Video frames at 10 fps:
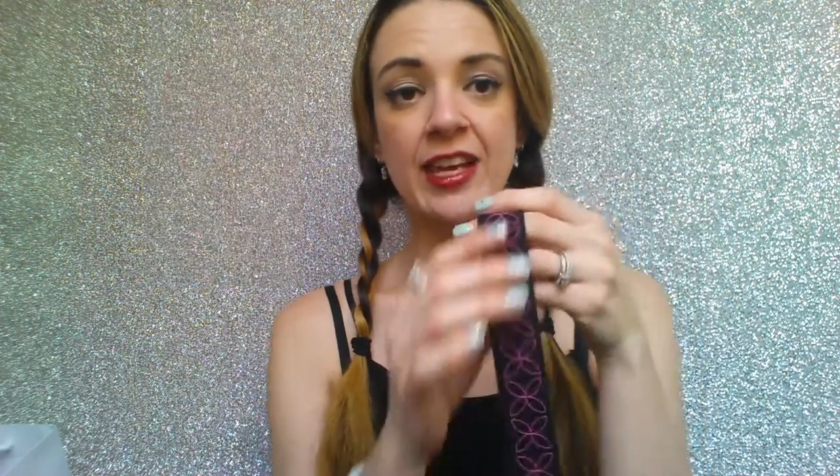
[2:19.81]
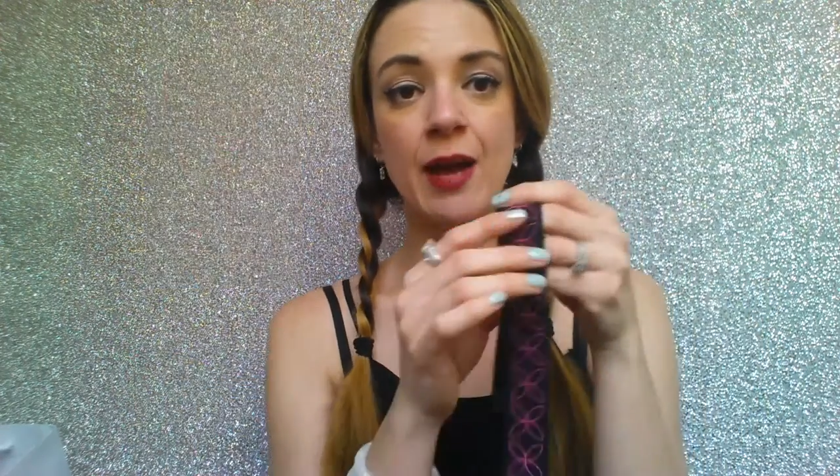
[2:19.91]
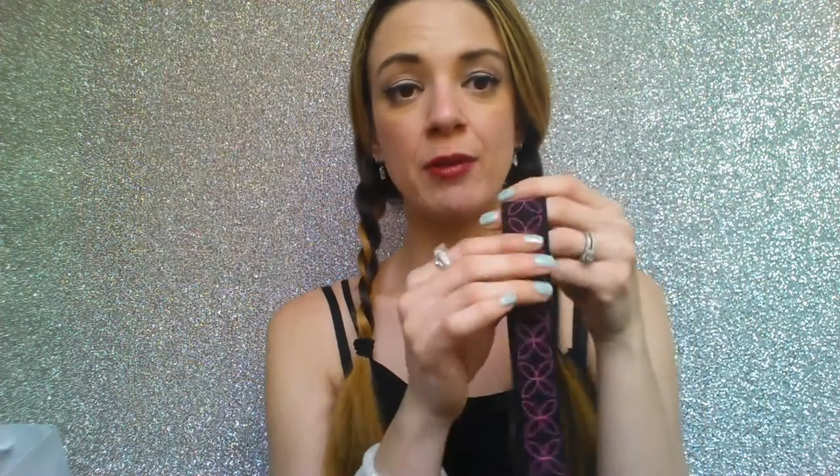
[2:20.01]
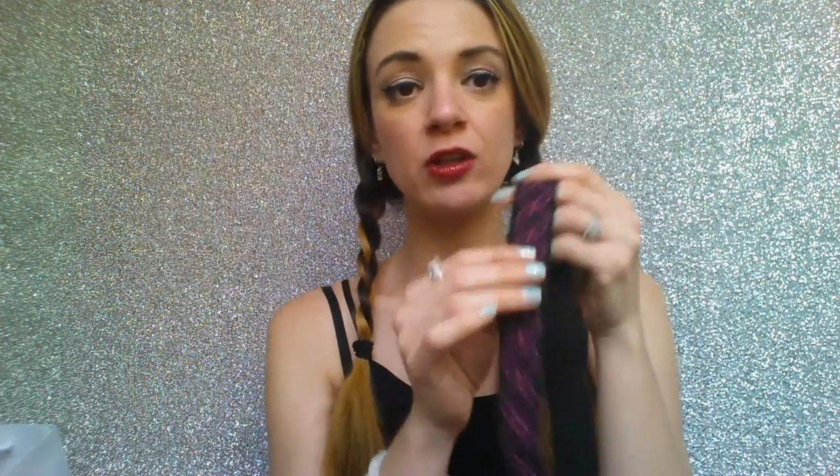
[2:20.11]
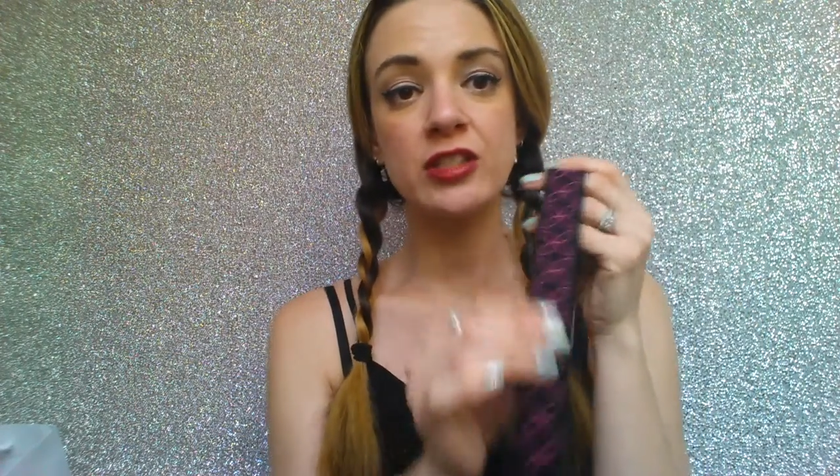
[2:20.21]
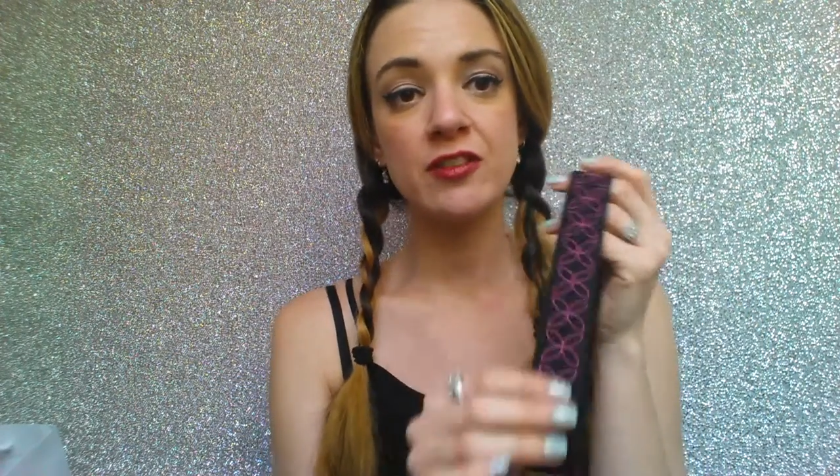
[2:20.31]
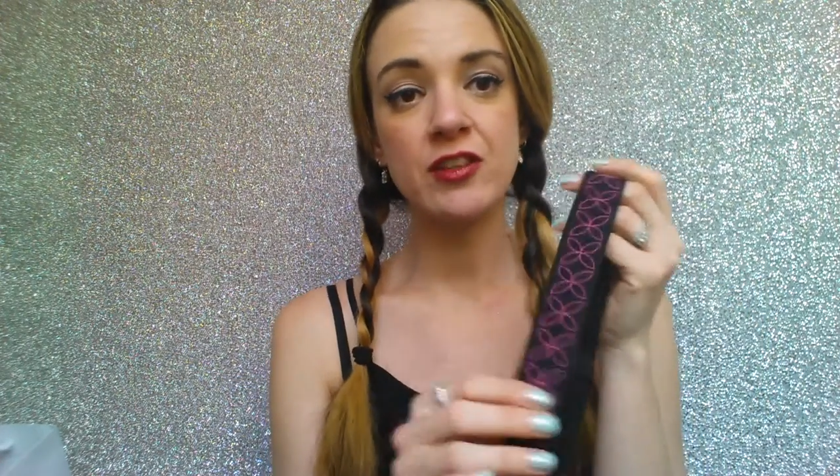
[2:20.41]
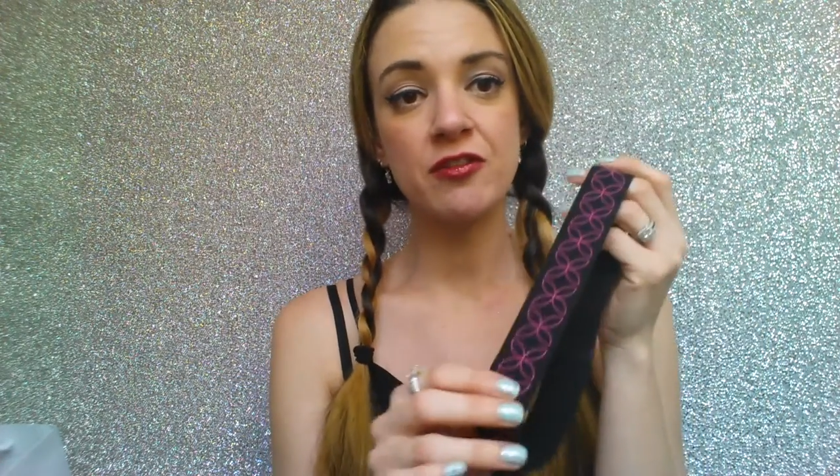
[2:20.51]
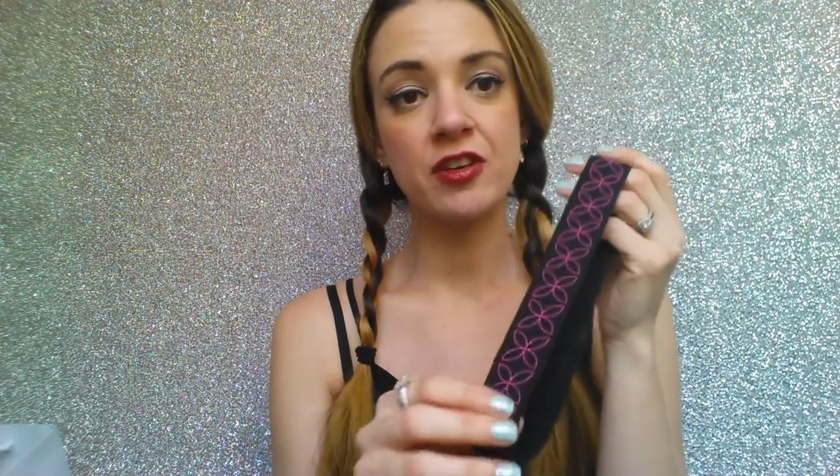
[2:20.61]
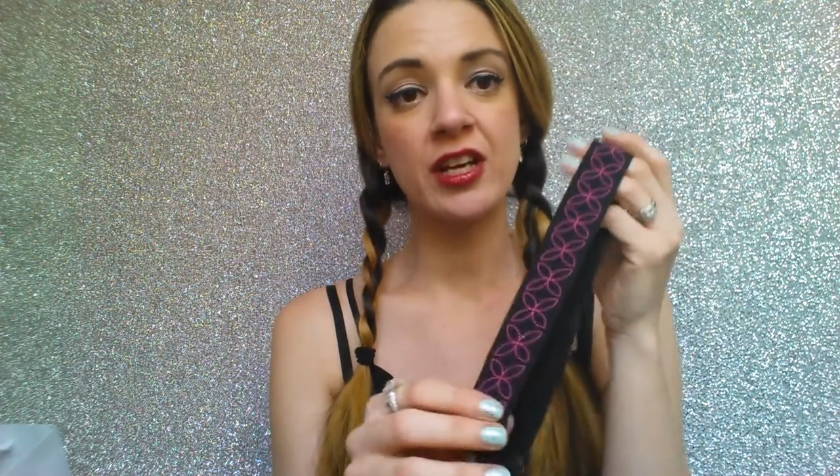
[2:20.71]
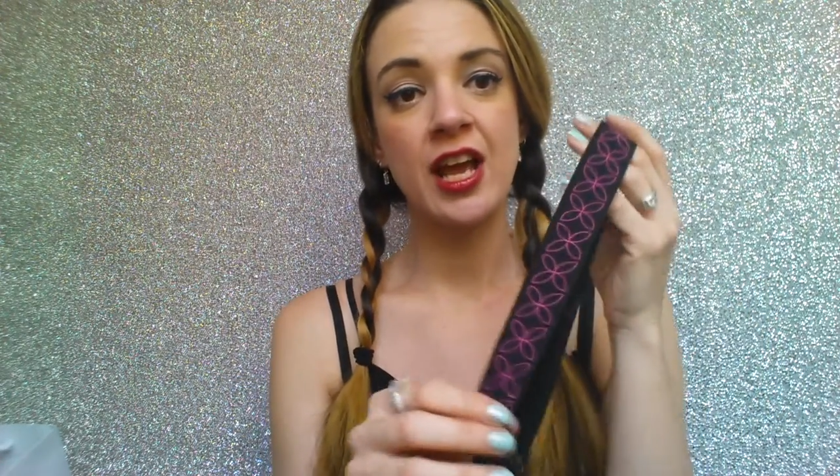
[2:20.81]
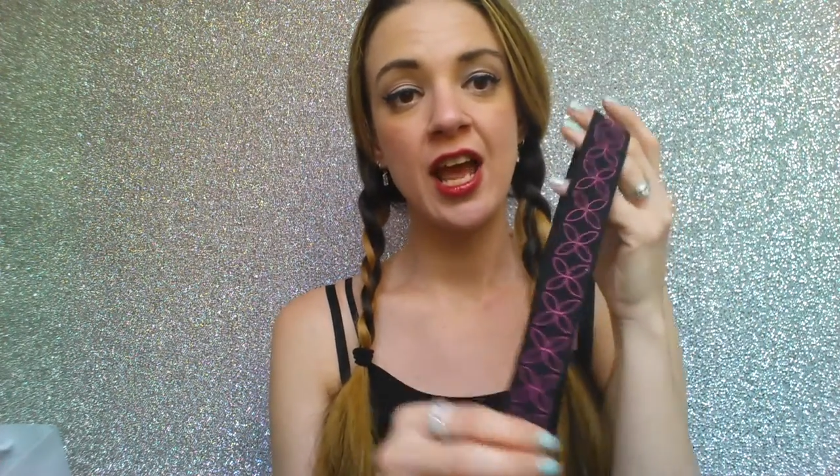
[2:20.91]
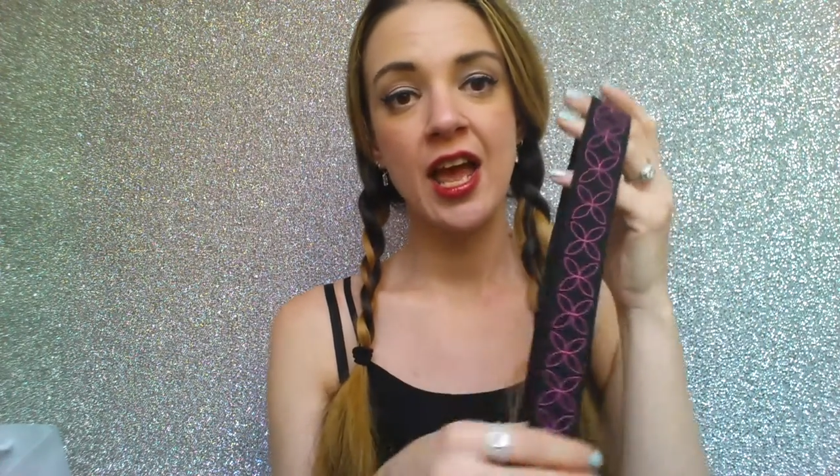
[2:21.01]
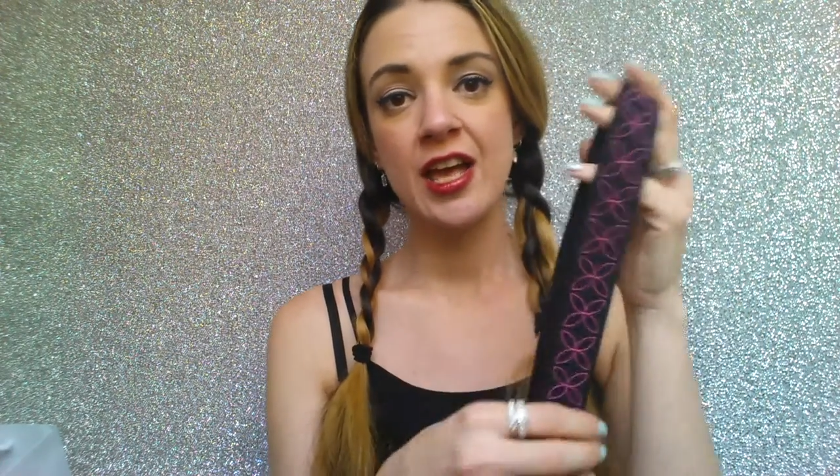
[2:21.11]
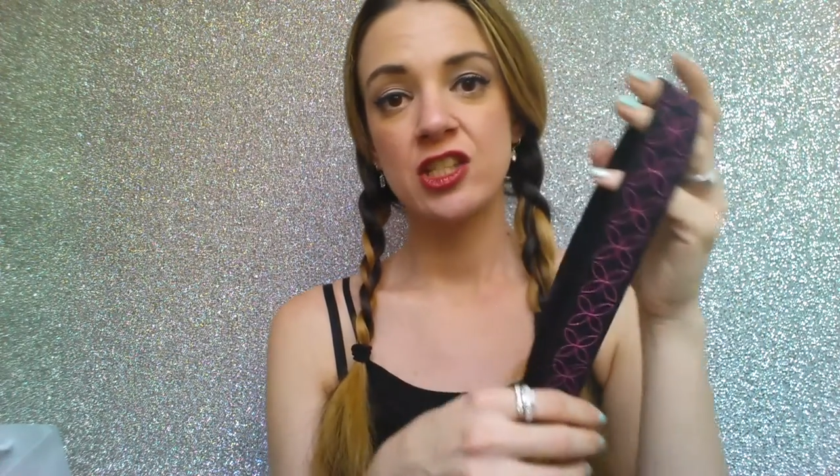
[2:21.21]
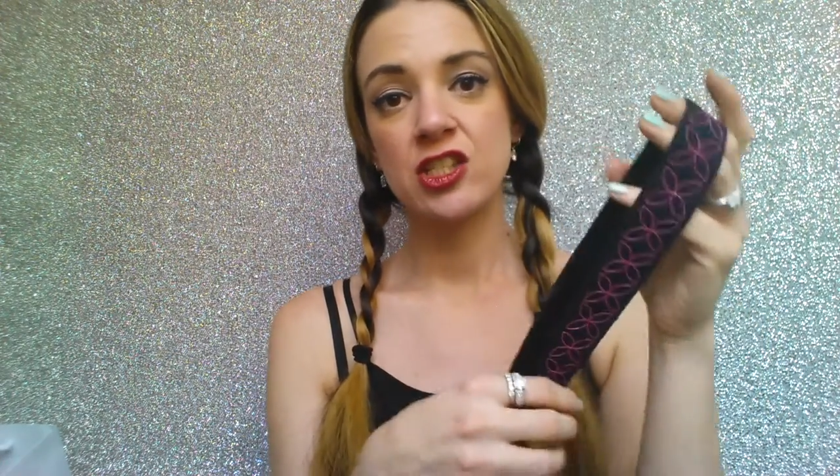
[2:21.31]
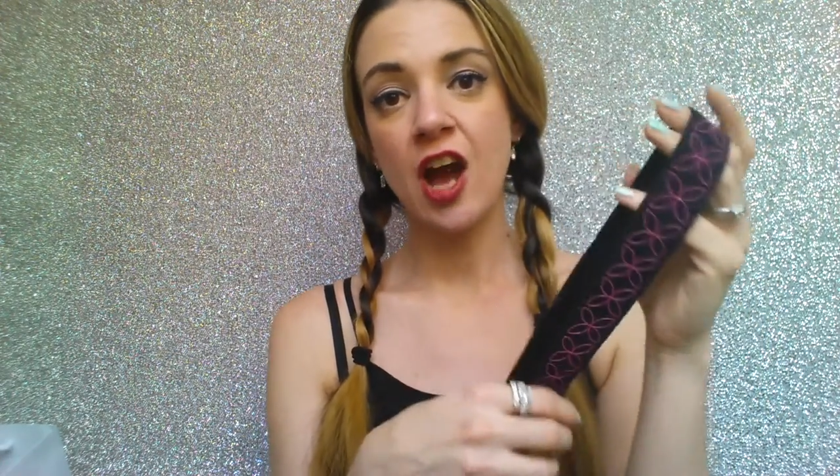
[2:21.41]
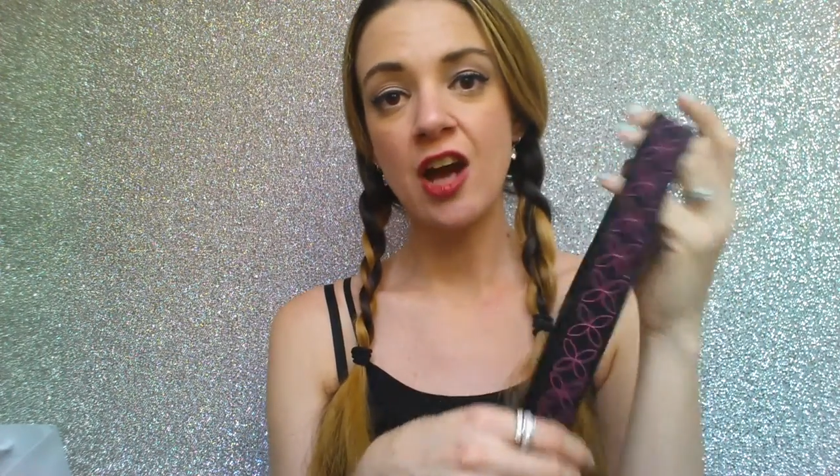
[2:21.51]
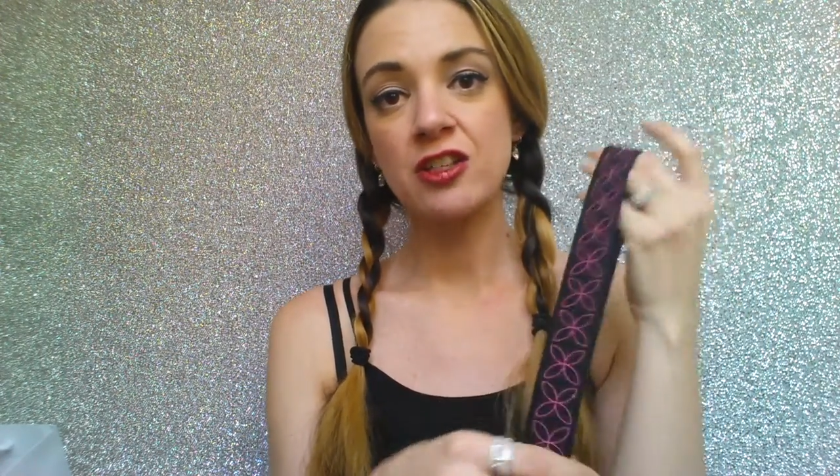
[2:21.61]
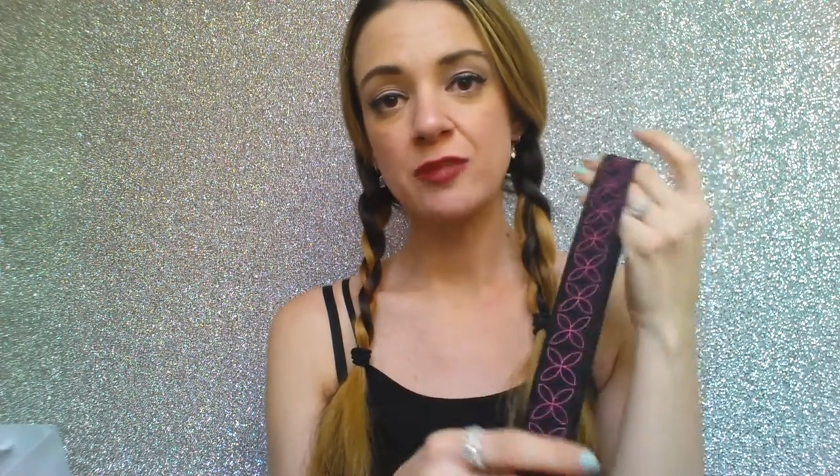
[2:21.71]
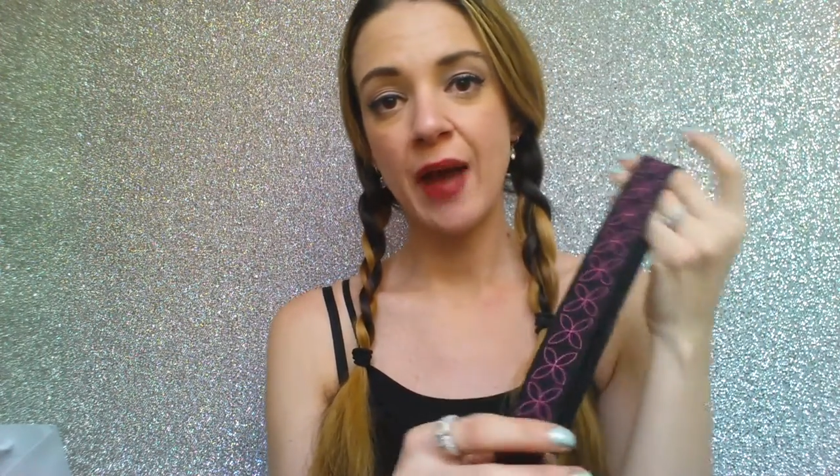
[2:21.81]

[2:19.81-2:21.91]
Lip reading: they come in lots of different styles,